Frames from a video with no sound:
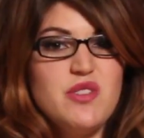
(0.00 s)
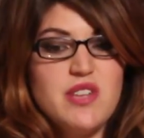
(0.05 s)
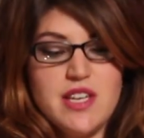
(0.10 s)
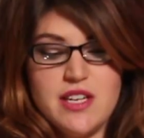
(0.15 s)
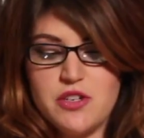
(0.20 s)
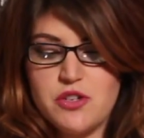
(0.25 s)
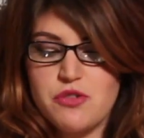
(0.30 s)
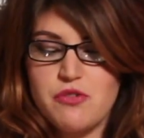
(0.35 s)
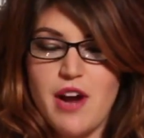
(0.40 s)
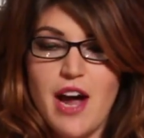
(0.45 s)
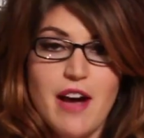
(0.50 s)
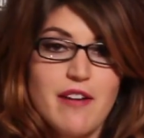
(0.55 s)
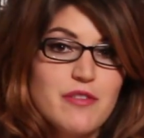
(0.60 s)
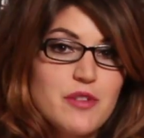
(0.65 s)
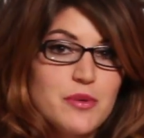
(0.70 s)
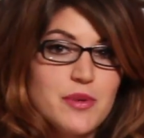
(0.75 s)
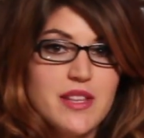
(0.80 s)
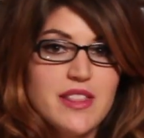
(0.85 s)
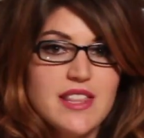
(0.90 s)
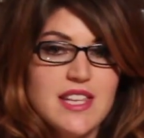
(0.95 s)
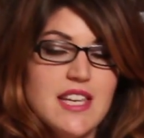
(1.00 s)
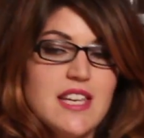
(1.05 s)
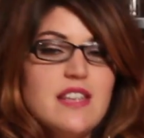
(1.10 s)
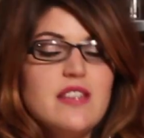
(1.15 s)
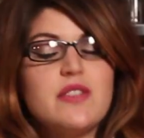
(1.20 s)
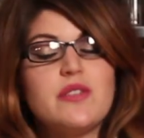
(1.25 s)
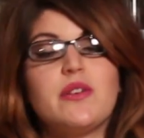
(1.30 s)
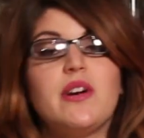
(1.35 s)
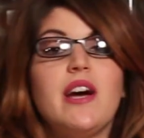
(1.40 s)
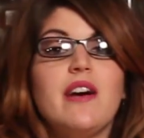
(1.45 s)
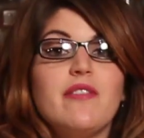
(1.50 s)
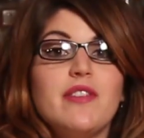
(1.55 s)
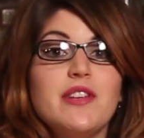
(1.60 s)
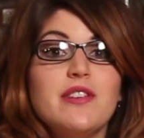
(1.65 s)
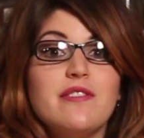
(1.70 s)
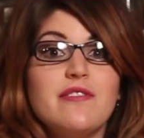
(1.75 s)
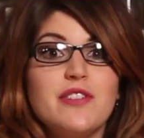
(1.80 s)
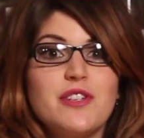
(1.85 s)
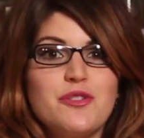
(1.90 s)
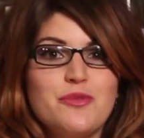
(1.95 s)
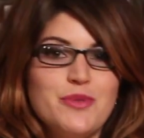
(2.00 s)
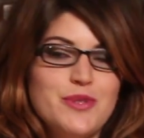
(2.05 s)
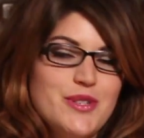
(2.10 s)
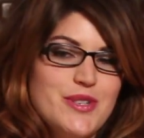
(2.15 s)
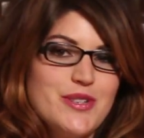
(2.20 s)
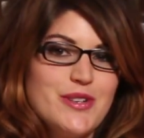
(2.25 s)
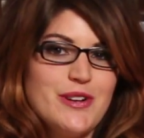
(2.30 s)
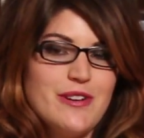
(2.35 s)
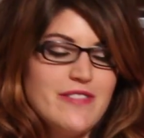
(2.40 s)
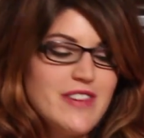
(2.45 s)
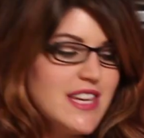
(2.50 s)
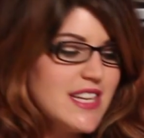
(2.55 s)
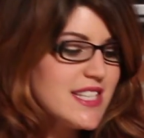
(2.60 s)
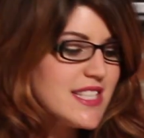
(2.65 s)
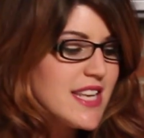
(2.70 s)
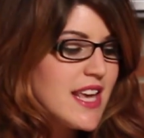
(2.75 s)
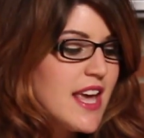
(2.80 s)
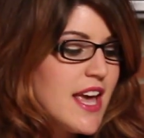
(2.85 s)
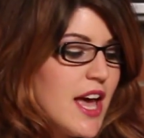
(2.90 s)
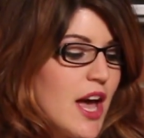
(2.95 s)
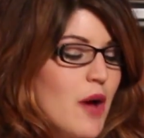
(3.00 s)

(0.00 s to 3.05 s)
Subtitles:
you can travel with these or have individual servings.